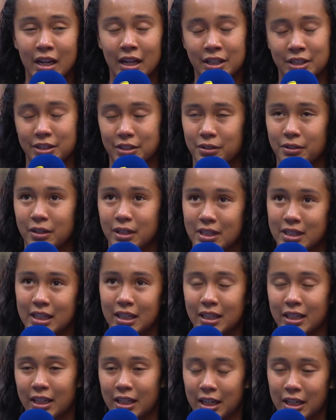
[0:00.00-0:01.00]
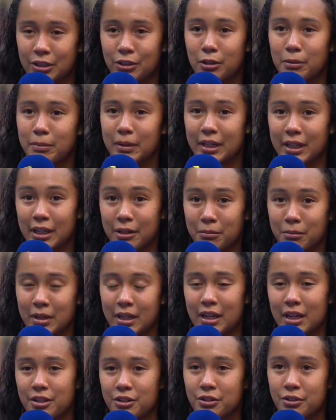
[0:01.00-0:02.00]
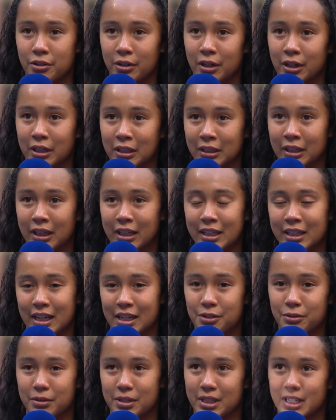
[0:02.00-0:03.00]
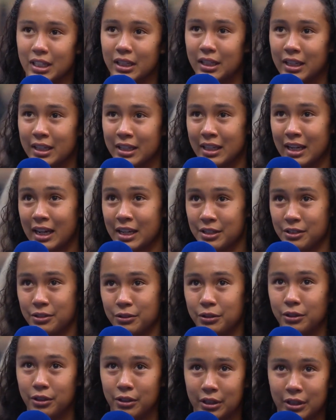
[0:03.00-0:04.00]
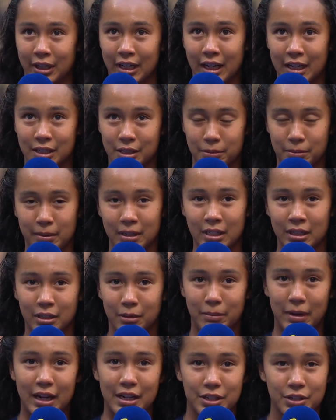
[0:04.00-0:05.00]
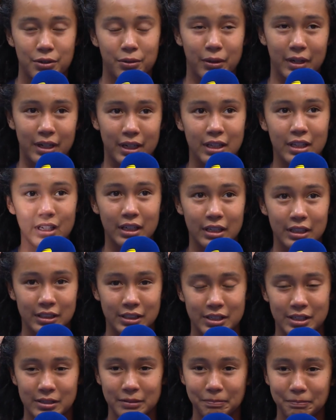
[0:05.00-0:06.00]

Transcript: I just want to say that I hope I can be as strong and as resilient as New York has been the past twenty years.